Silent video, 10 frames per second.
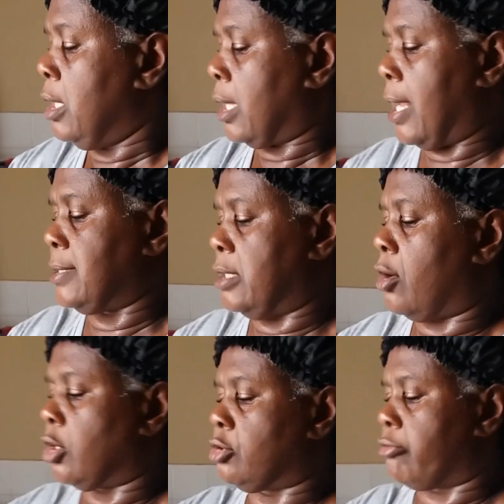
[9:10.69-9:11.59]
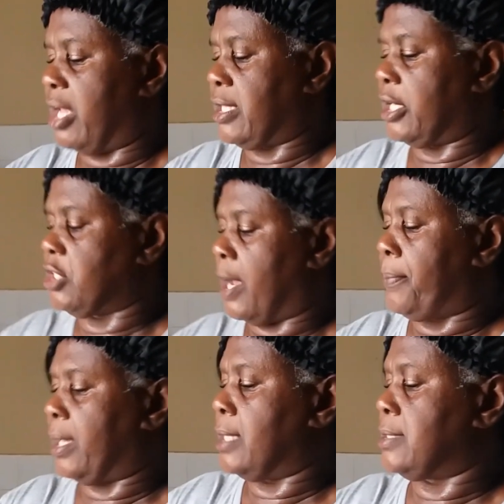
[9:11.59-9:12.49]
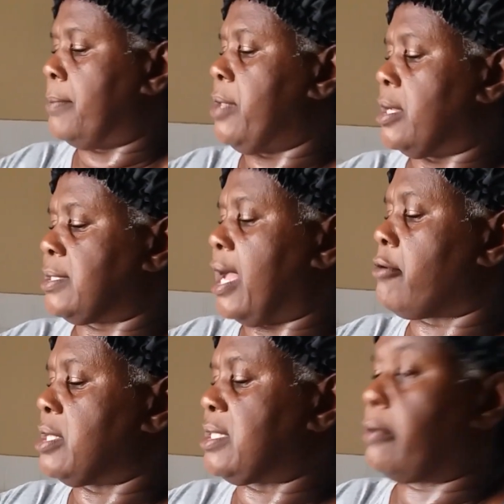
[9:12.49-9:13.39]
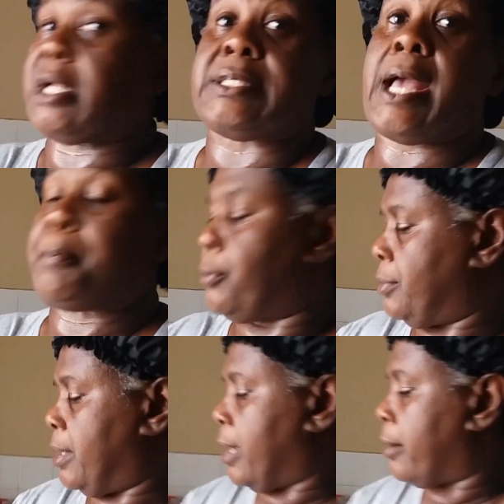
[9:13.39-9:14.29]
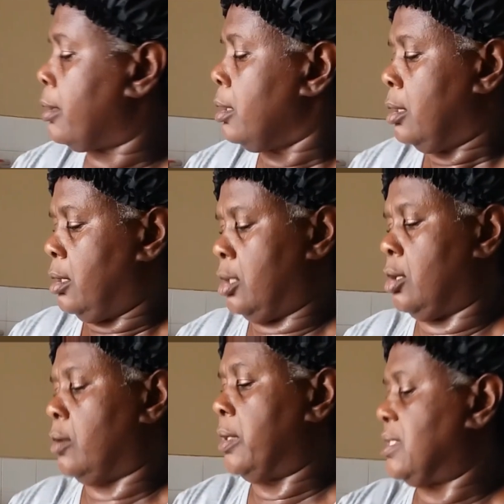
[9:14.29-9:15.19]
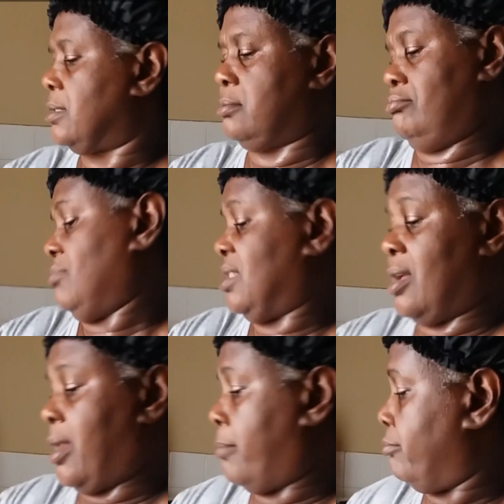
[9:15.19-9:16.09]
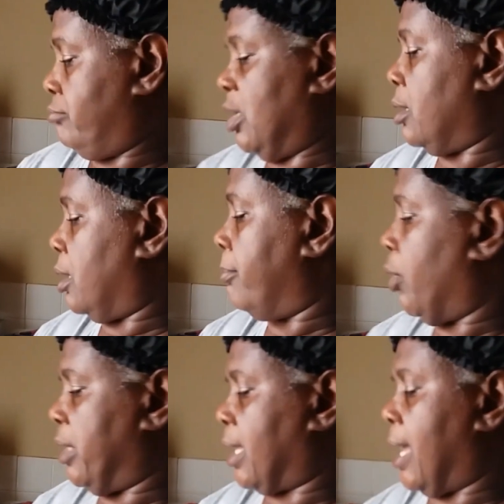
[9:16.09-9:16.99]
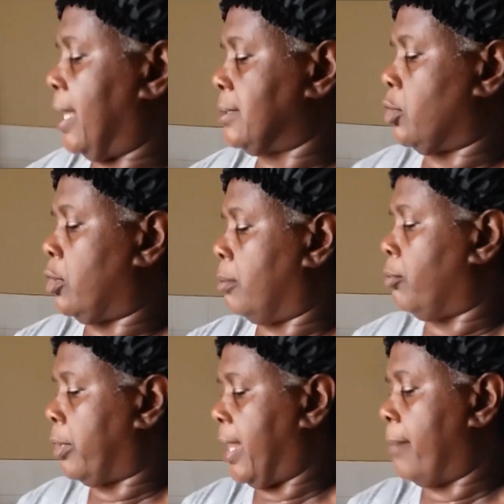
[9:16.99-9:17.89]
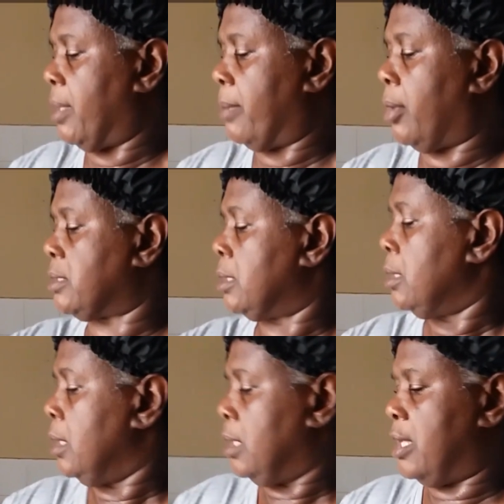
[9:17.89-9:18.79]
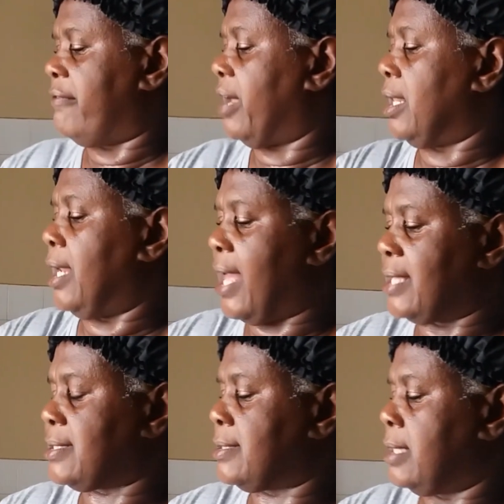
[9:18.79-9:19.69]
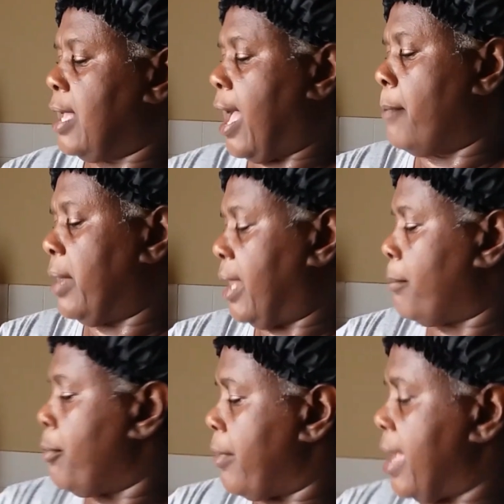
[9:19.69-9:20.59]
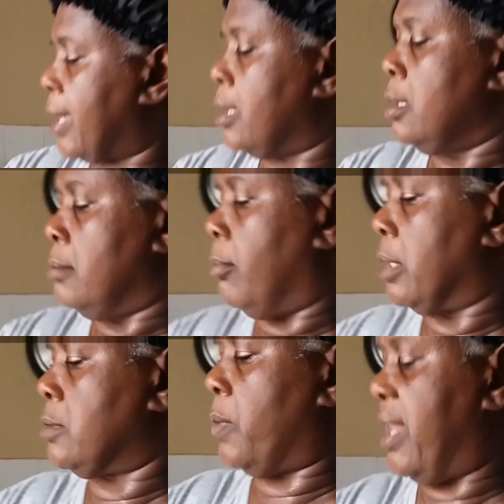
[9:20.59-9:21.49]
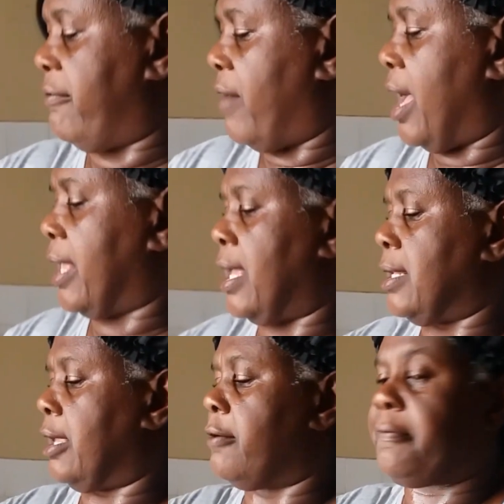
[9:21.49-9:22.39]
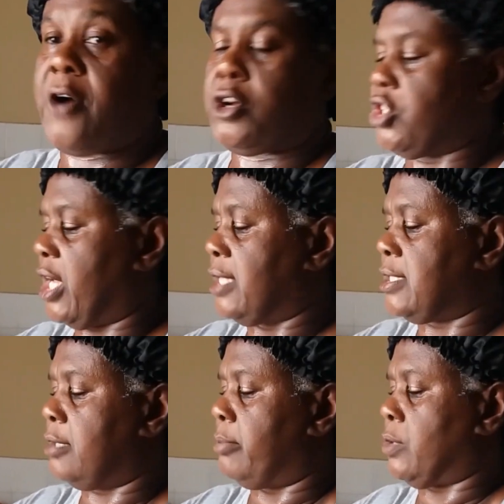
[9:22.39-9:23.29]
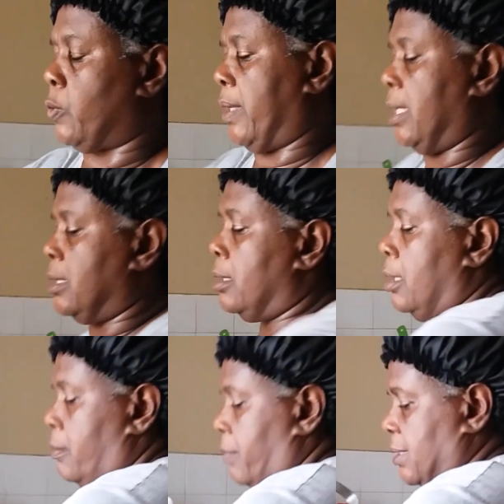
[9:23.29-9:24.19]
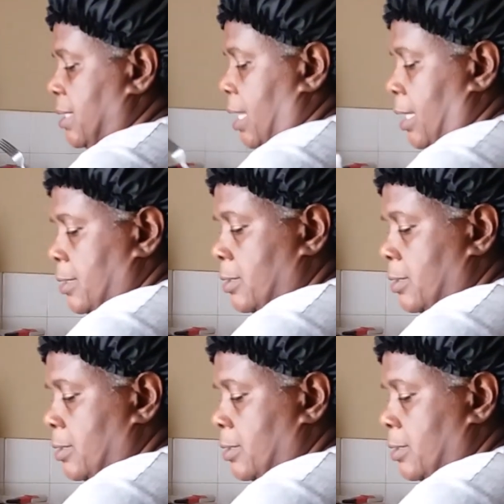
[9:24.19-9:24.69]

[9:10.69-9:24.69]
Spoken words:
Because you go to rent a shop and as them here's a restaurant you put there, you know, it's sort of, you know, the money kind of turn up more than me. But nevertheless, I'm on a break. But whenever I get little functions in between, I take it.